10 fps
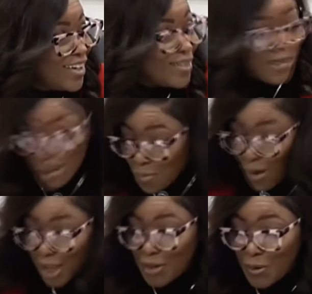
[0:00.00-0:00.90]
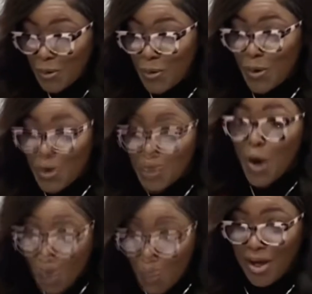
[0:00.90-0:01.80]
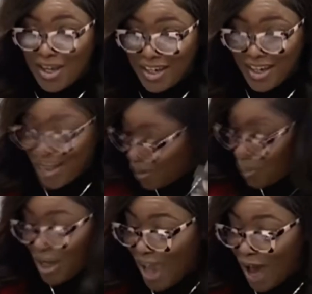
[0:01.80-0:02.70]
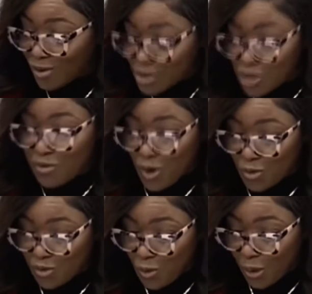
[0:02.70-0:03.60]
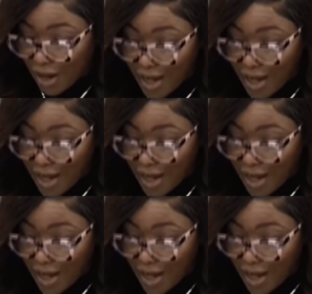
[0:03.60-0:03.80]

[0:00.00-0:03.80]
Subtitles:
someone who no one went out to vote for.